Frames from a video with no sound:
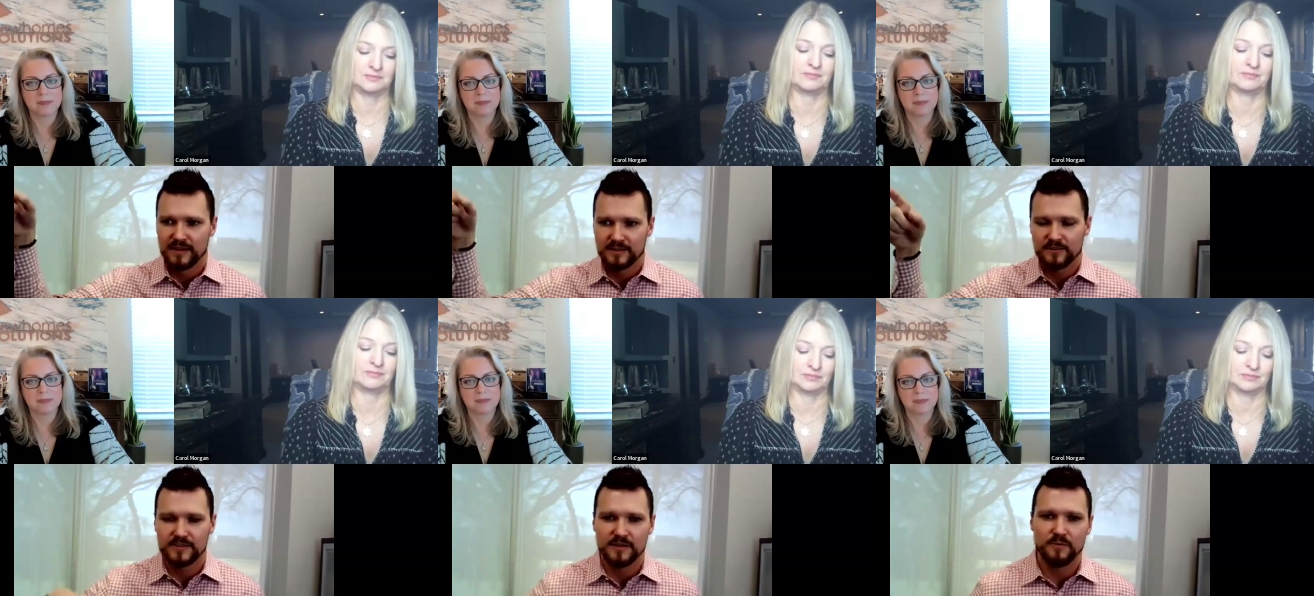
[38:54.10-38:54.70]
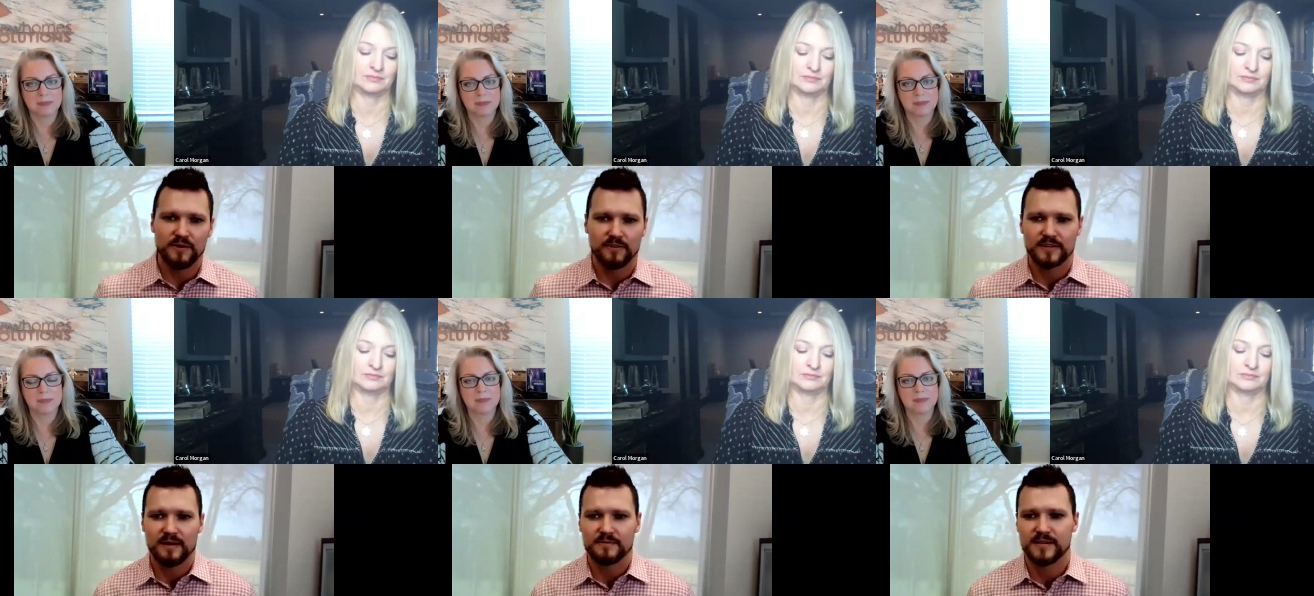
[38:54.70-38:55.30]
Speaker 1: it turns into one of
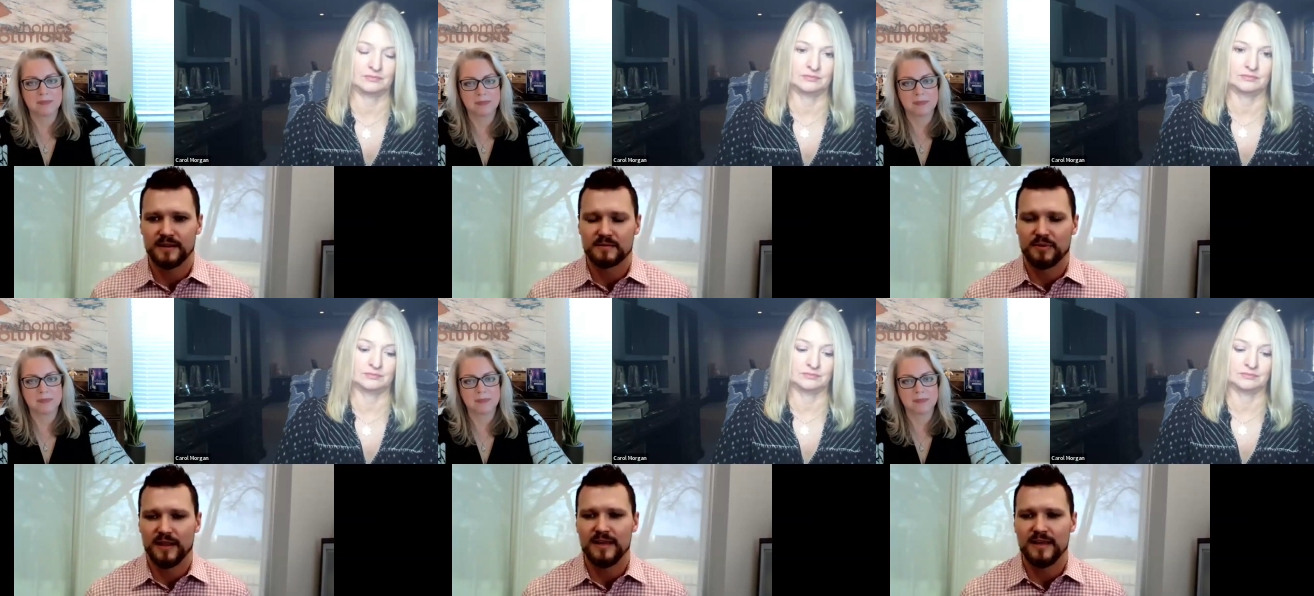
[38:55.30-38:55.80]
our top selling